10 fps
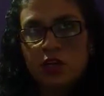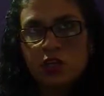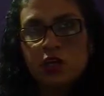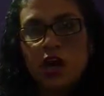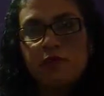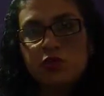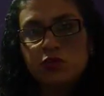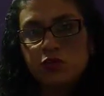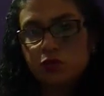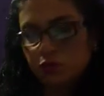you have
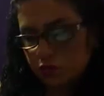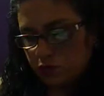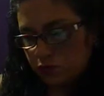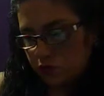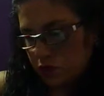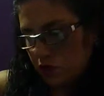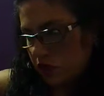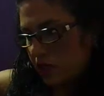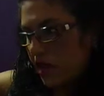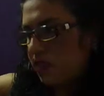to
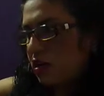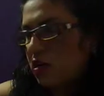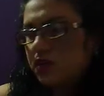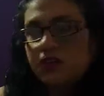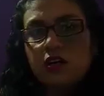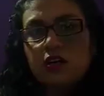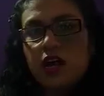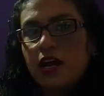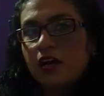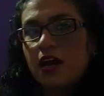get under
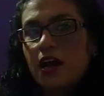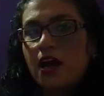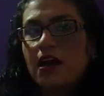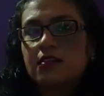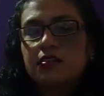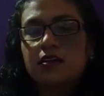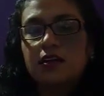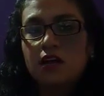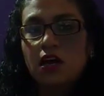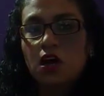and ask
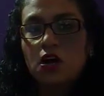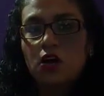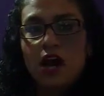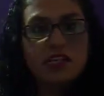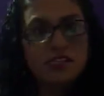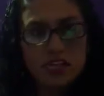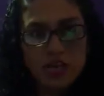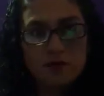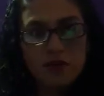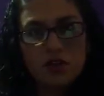or a
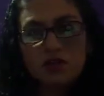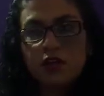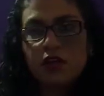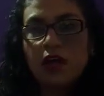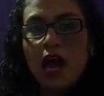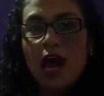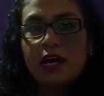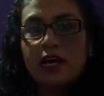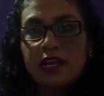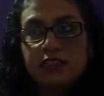table
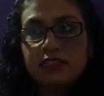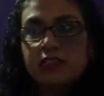and get